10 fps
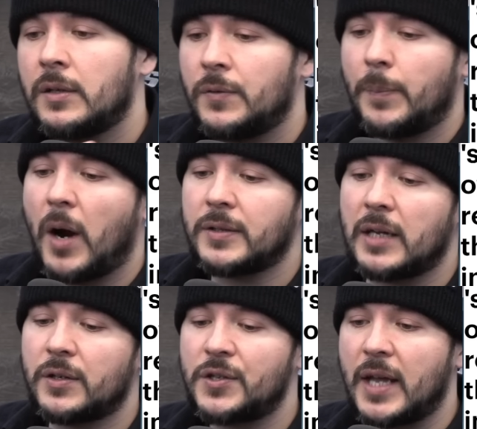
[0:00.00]
The
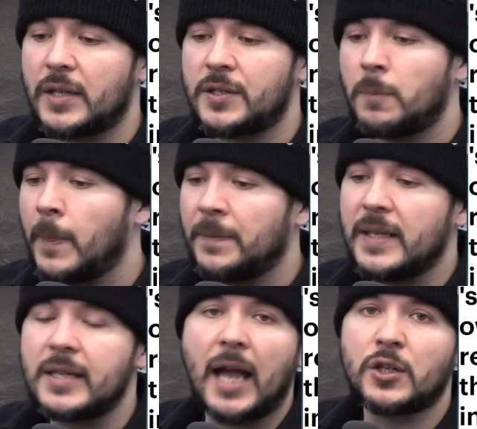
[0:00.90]
bartender says, these
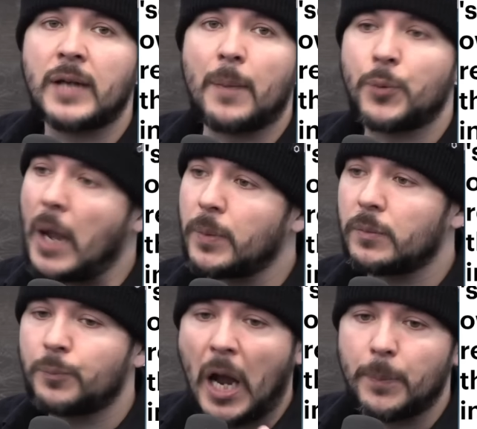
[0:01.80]
guys are not proper,
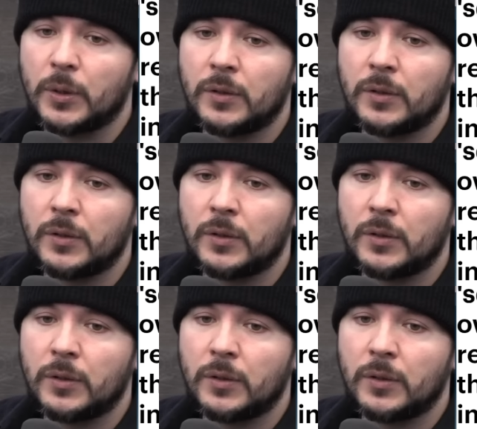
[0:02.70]
proper,